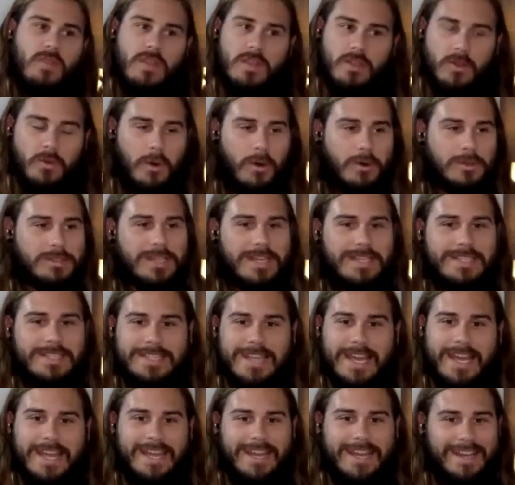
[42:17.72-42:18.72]
quotes
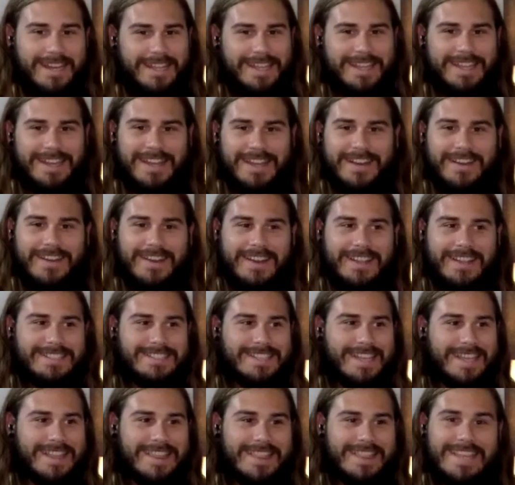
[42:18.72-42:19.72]
Isaiah, you know, and he's
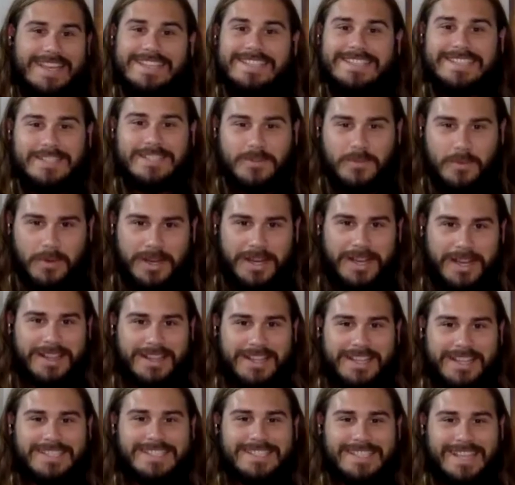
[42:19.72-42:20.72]
like, this is what it
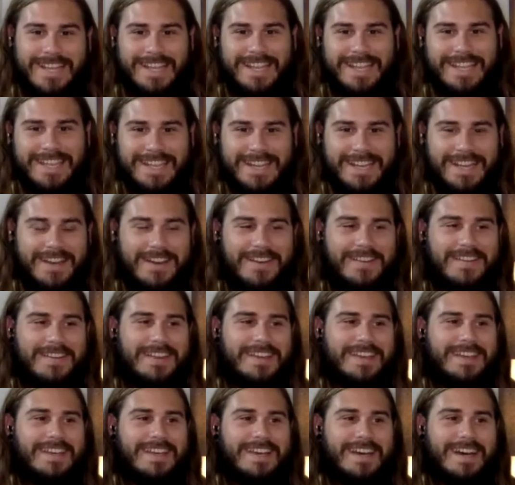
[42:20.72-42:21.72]
looks like, you know,
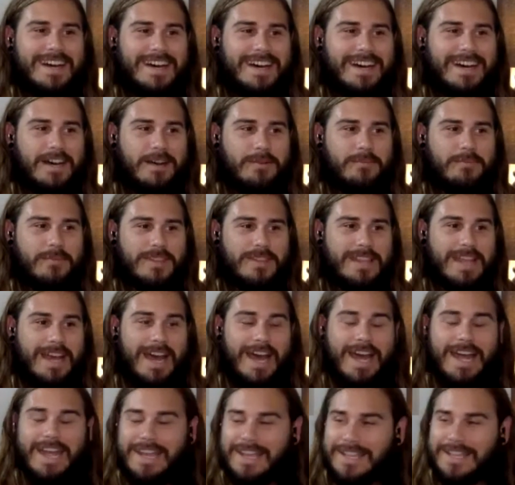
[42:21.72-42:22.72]
um, that the
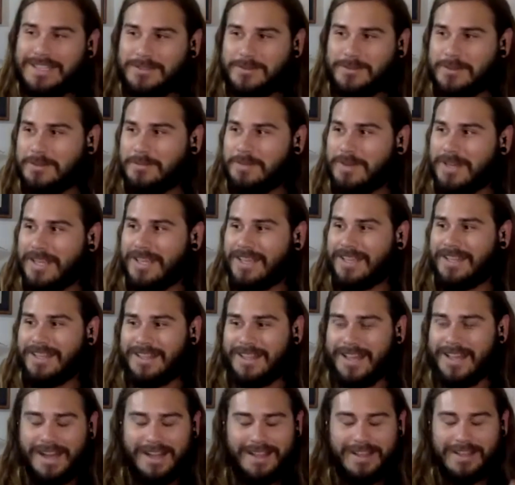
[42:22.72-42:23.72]
eyes would be,
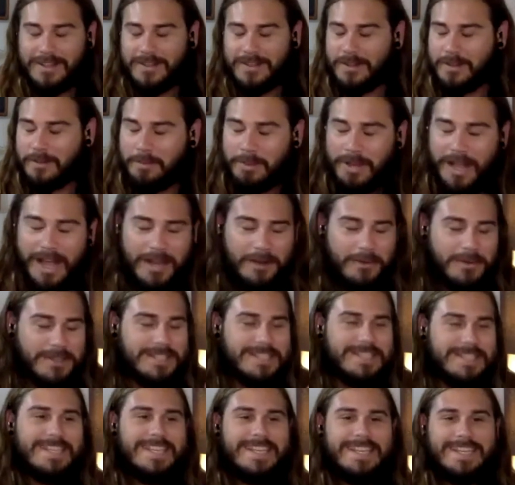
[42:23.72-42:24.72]
uh, the blind would
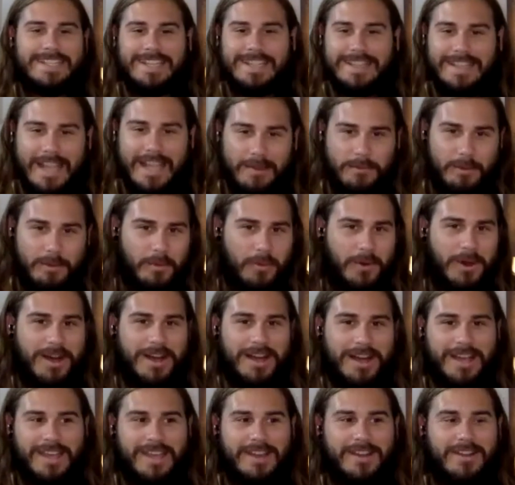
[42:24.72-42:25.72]
see and the lame would
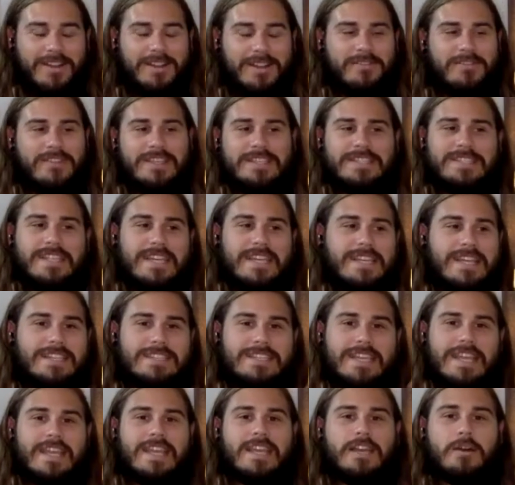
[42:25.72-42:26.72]
walk and all of these things.
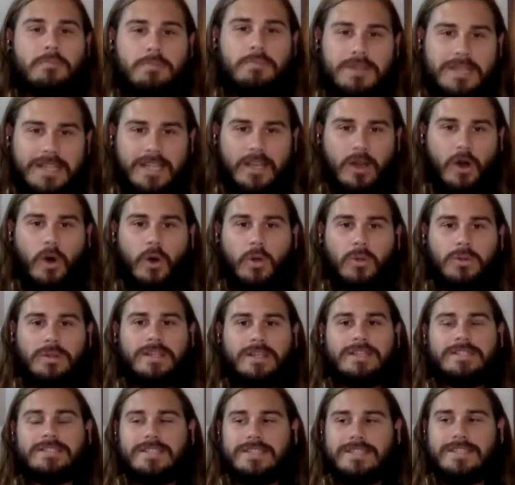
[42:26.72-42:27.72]
It's like complete
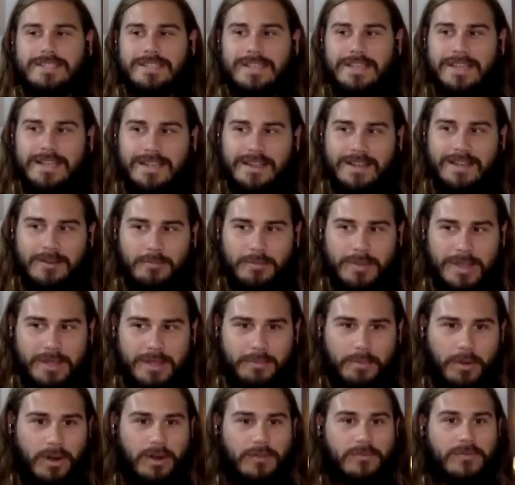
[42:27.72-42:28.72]
wholeness. It's be
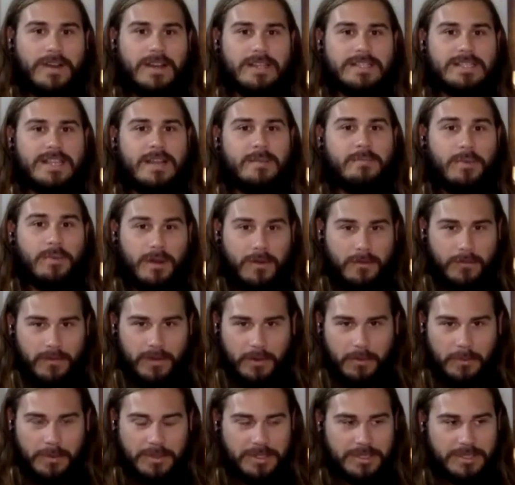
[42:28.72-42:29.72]
perfect as I am
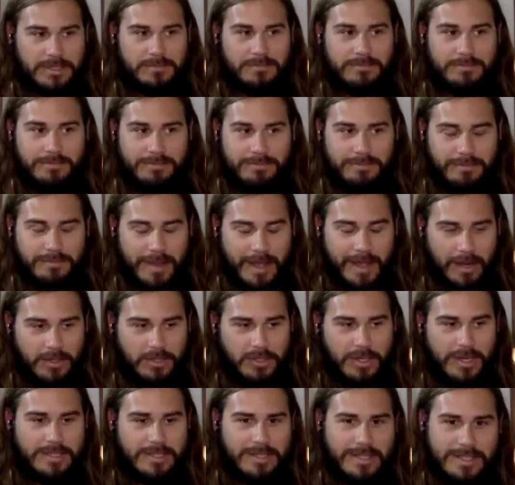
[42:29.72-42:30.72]
perfect, which is better
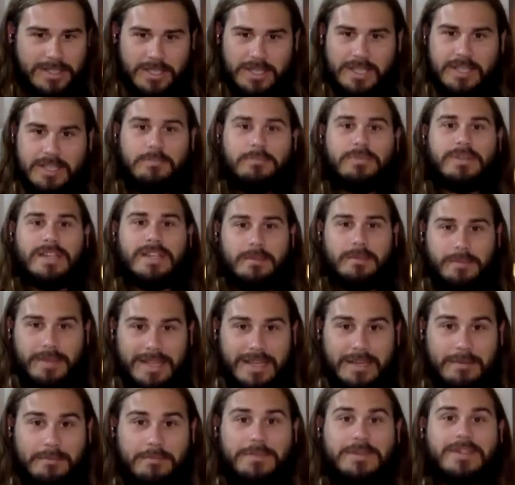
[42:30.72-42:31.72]
translation, complete, be
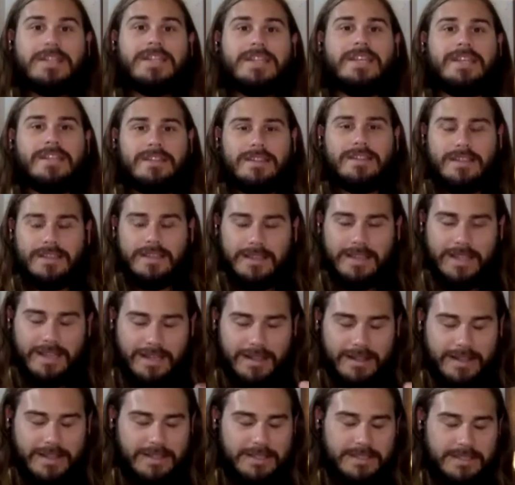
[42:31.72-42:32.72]
complete in,
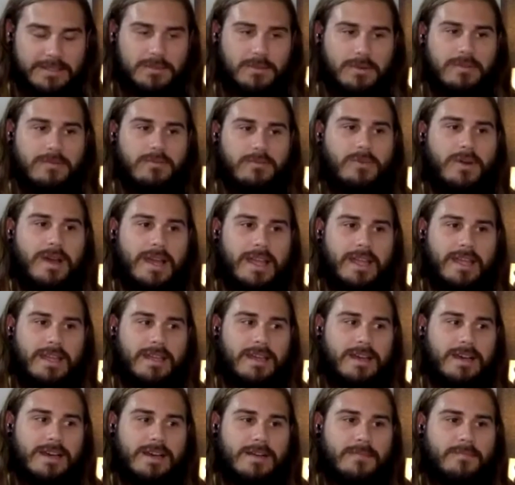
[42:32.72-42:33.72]
in this sort of way.
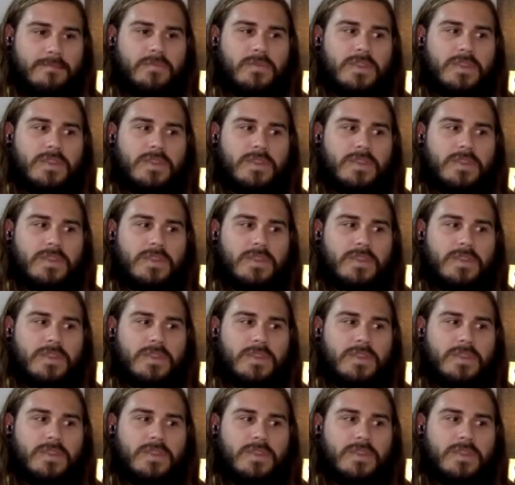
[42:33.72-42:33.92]
Um,